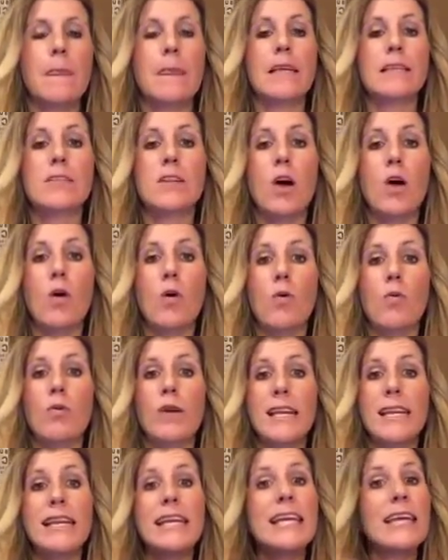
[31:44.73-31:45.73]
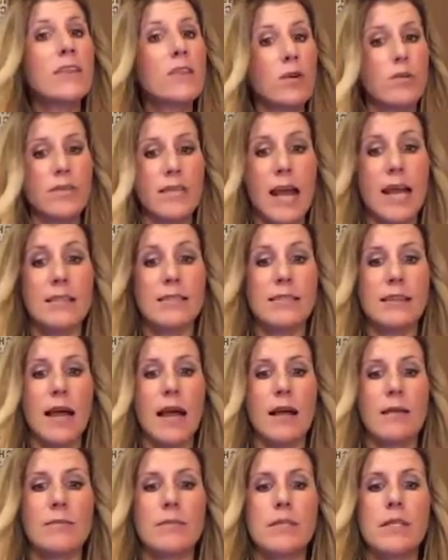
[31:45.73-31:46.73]
So we need those
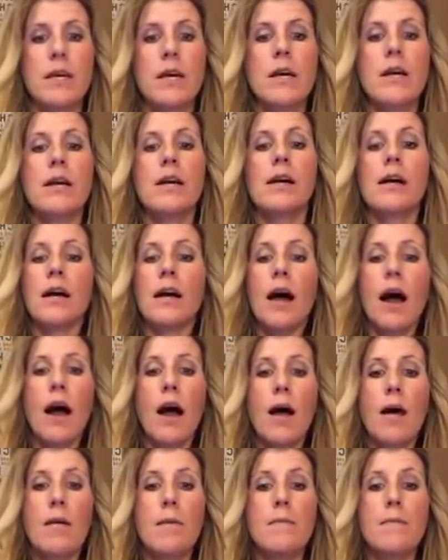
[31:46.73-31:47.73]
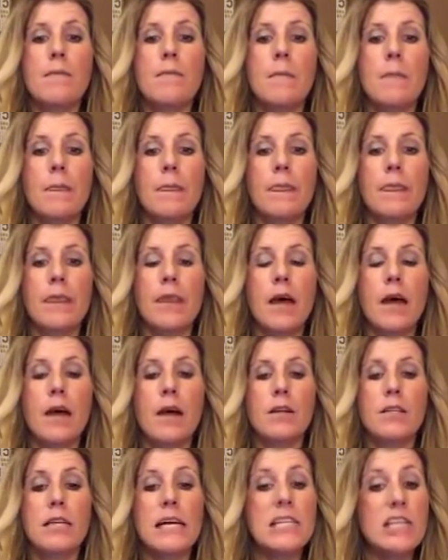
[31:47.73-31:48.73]
enzymes.
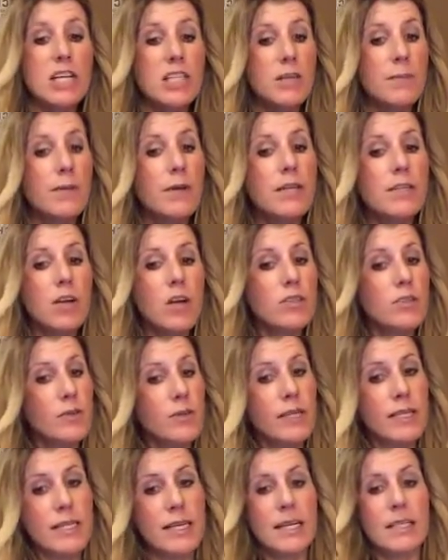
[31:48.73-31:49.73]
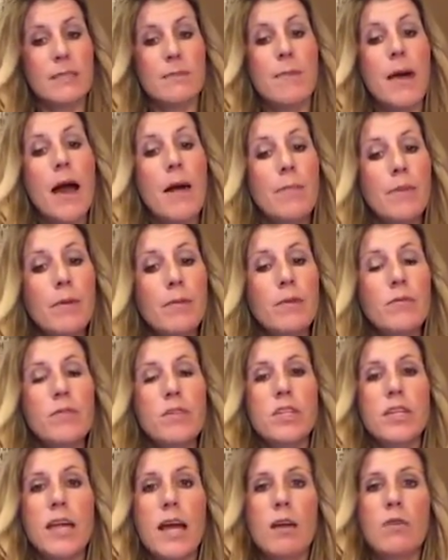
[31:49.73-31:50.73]
The Digestion Plus also contains peppermint,
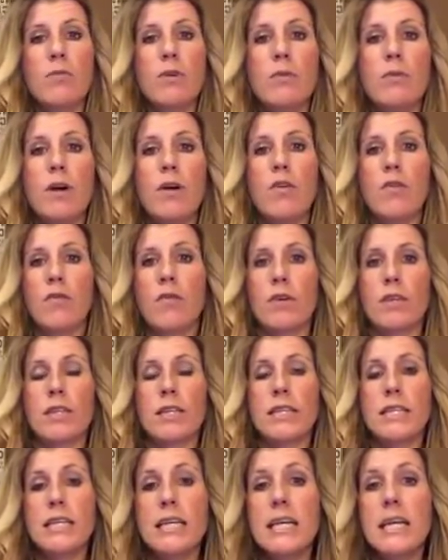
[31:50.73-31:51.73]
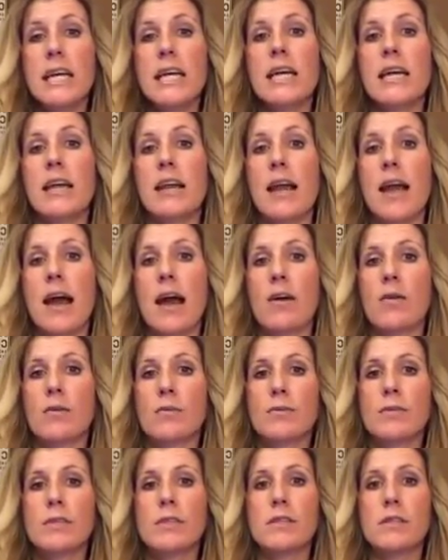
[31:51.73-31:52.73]
which again we went over in the tea. It
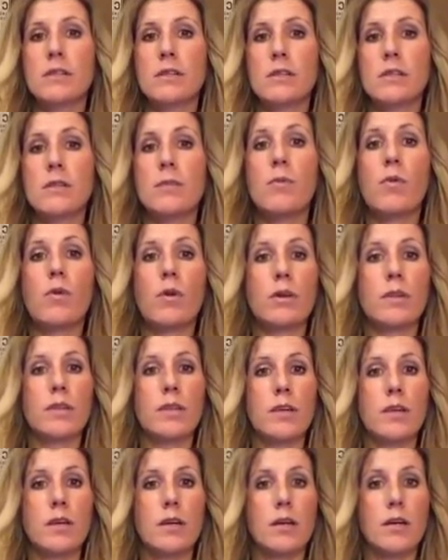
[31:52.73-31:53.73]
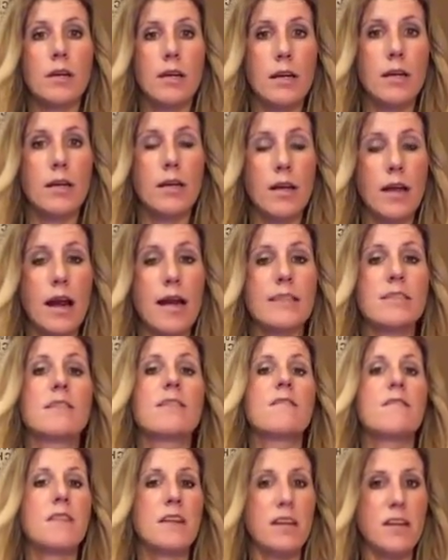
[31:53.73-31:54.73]
helps support it has an
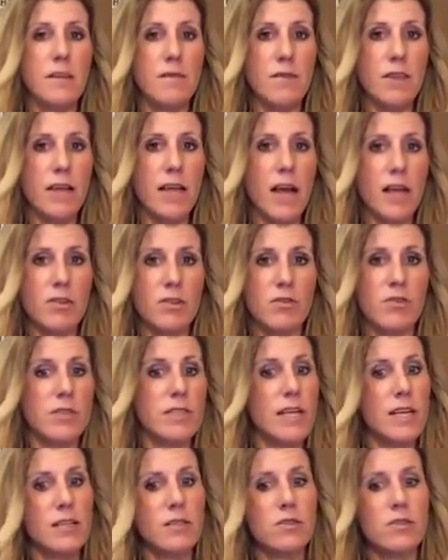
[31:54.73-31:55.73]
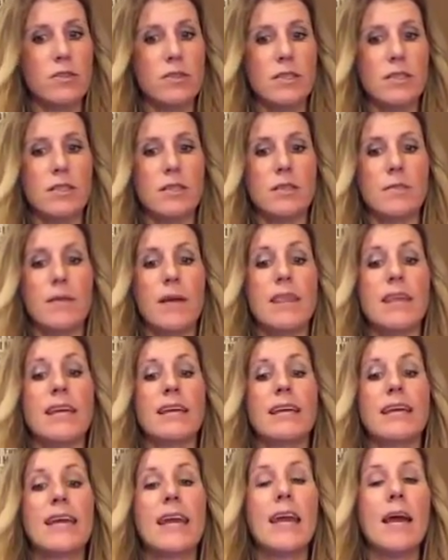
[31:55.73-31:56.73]
affinity for the gastrointestinal system. And
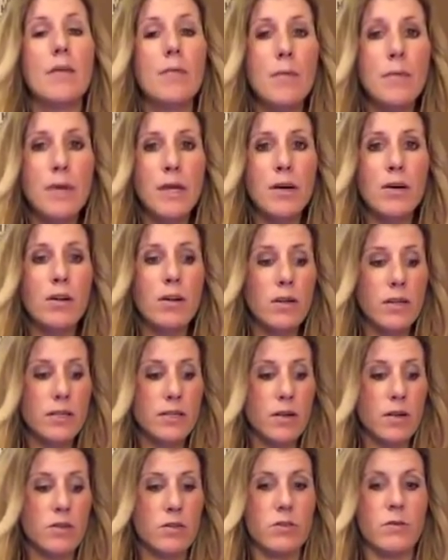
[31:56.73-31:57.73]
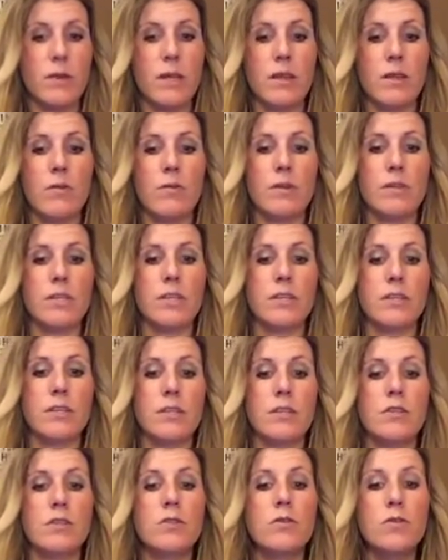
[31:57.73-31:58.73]
then chamomile is also in there, which is a
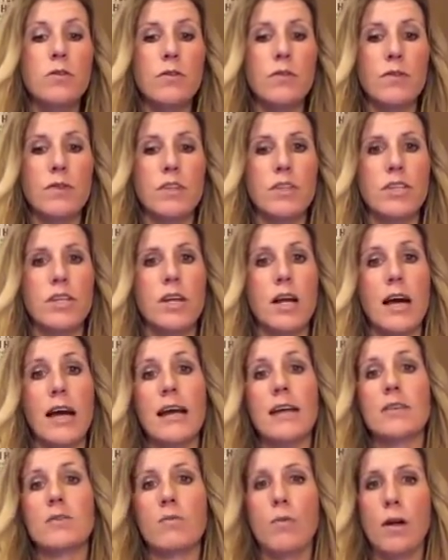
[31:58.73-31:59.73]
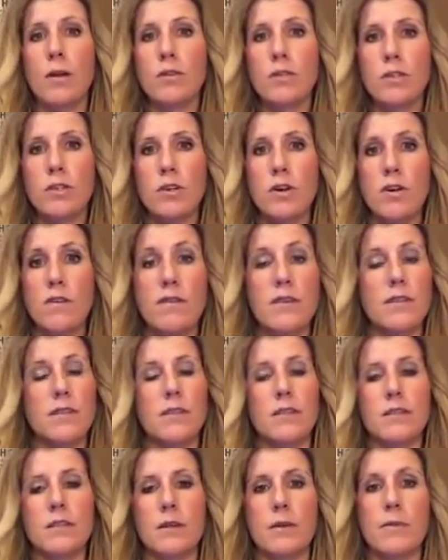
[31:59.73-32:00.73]
soother for the GI as well as the nervous
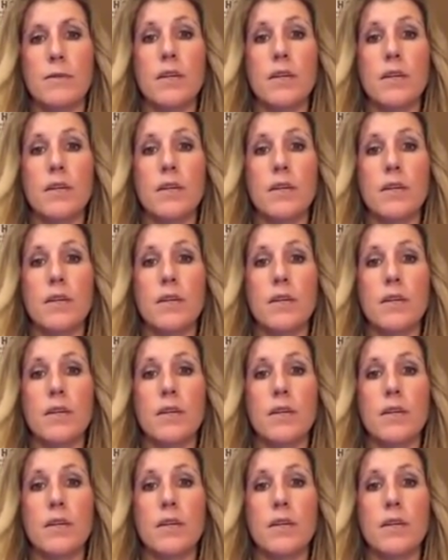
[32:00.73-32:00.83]
system.